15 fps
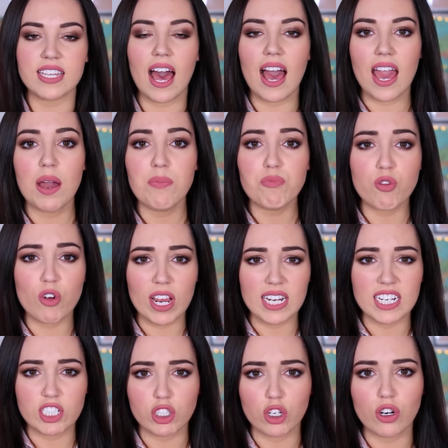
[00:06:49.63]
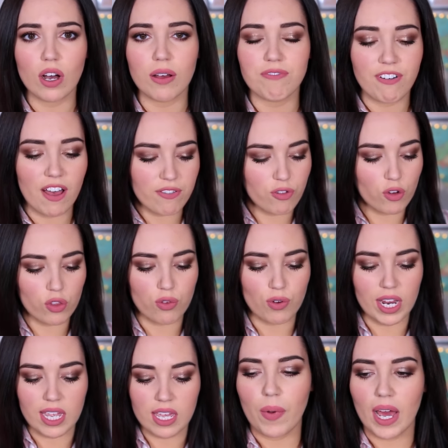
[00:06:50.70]
I am really short, I'm
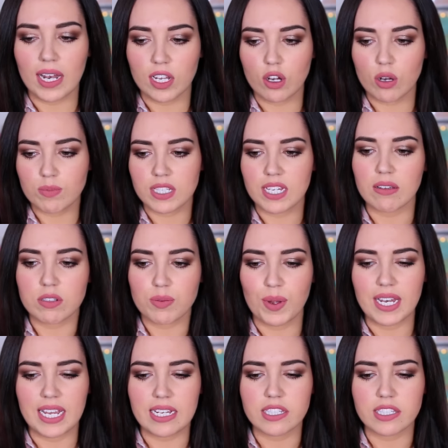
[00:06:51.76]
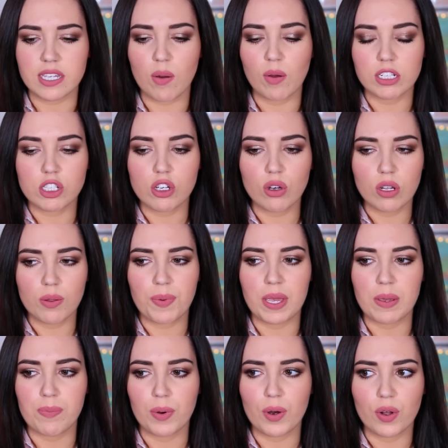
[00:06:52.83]
5'3", and it comes down to my knees, so on taller
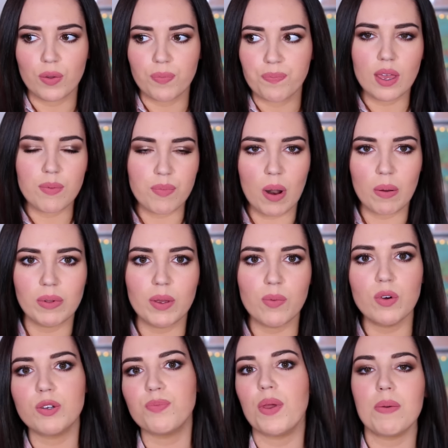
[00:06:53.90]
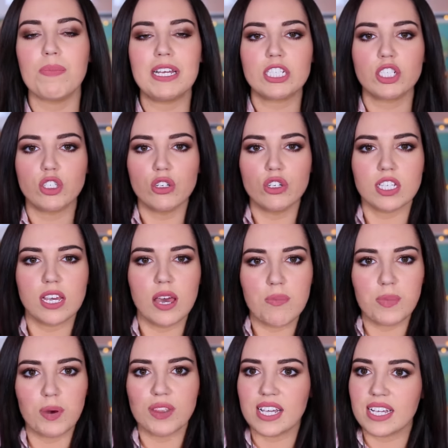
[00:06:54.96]
people, it probably would be a bit shorter,
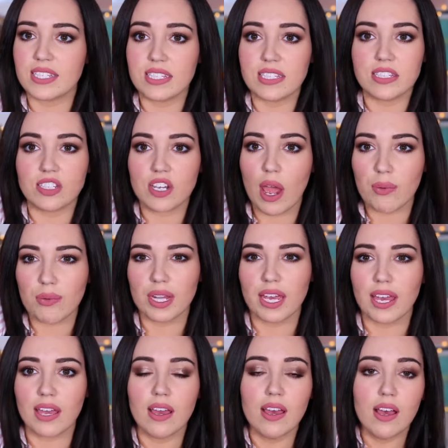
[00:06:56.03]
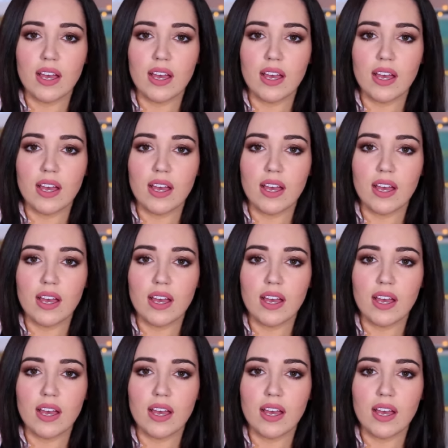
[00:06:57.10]
but this is totally